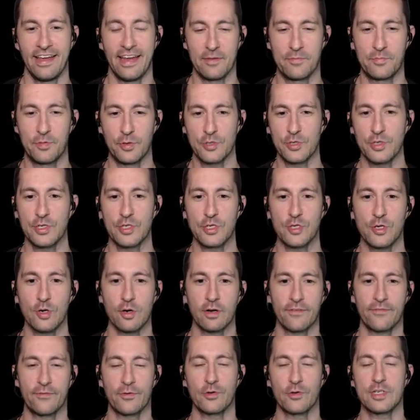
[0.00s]
And push and
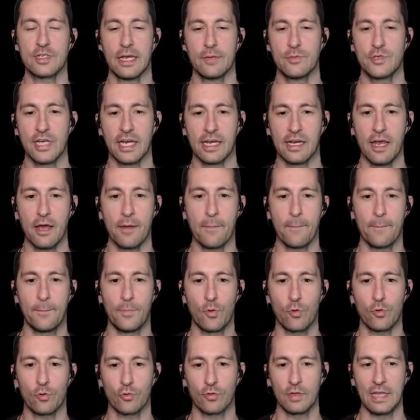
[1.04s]
start. First time checking out
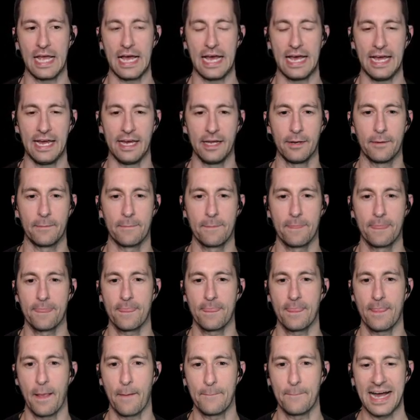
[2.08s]
Borderline
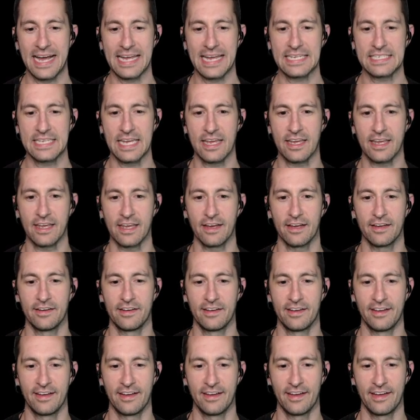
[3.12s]
by Sega.
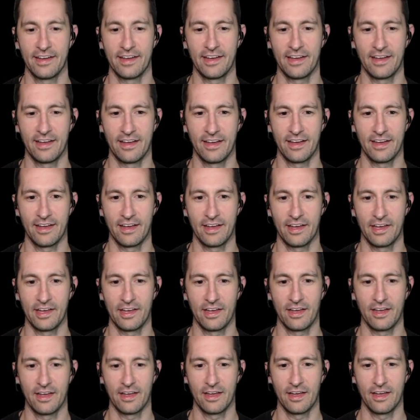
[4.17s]

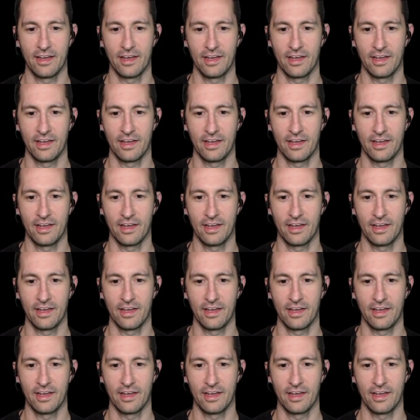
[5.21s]
All